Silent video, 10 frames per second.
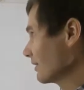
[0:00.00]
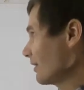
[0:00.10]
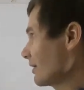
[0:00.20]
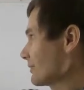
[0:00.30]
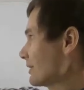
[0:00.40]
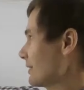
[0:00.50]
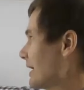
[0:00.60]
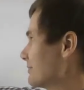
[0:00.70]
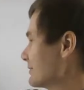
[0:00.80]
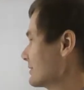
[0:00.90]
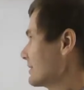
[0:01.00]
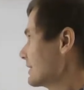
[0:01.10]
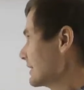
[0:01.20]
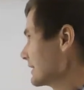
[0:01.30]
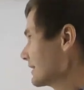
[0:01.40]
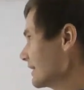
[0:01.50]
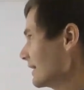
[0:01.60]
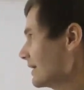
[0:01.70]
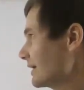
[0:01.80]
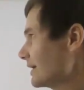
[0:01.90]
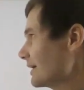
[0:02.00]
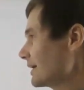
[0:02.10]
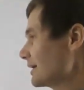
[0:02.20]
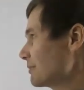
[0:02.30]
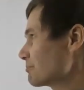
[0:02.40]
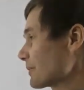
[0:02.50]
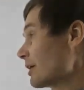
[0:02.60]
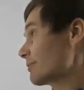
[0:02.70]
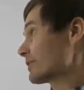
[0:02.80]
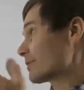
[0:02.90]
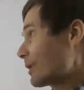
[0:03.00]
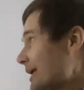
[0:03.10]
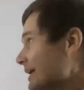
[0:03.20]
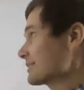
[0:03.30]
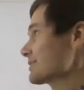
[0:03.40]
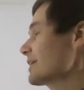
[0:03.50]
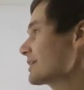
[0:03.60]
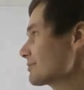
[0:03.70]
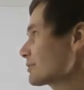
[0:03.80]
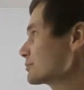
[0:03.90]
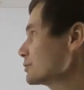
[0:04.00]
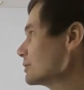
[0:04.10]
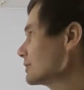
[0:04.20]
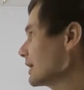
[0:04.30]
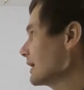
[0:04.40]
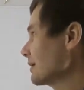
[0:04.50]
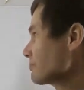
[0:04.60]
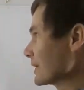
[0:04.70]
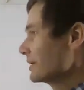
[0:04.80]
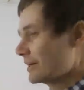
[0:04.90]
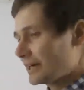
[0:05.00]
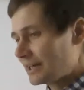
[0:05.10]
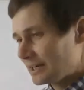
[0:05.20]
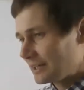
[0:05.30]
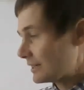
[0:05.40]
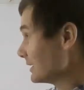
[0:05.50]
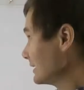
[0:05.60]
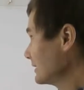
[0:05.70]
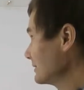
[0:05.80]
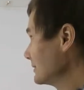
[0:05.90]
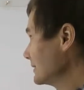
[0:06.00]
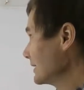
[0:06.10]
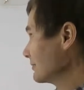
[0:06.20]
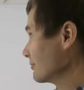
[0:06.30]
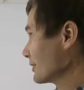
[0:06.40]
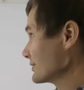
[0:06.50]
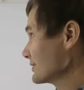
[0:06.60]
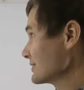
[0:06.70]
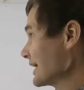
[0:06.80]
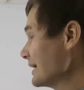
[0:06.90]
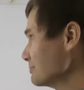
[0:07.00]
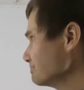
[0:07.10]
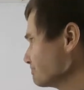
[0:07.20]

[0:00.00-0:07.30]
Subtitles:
on the left of the right-hand side of a rule enforces that.